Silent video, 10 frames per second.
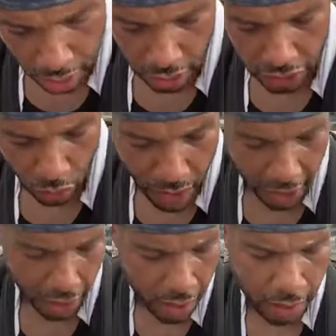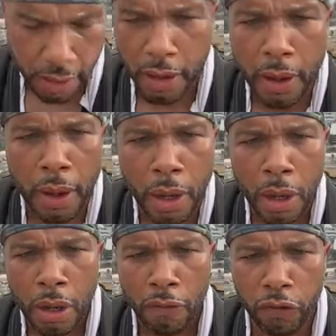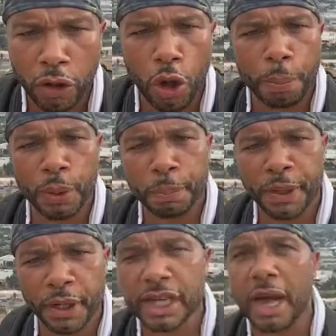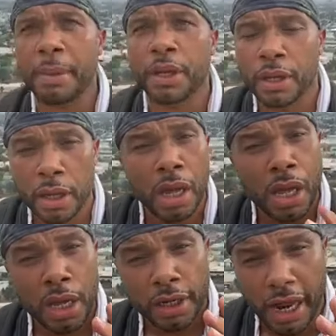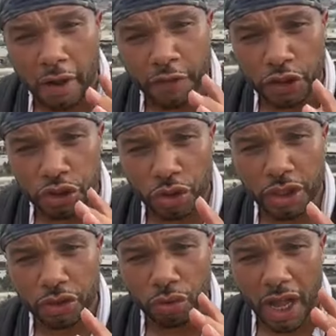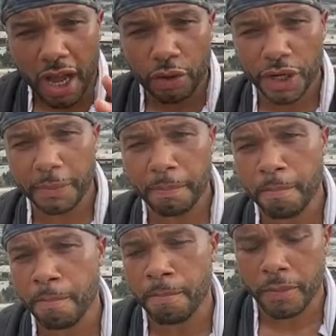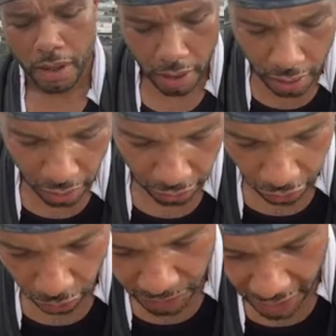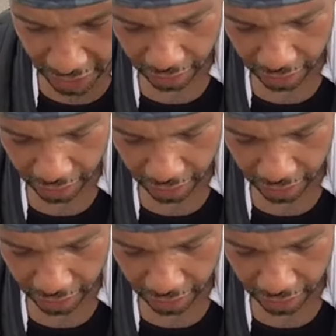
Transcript: good to wear for a long period of time. Now, if you're drilling through concrete, you know what I'm saying?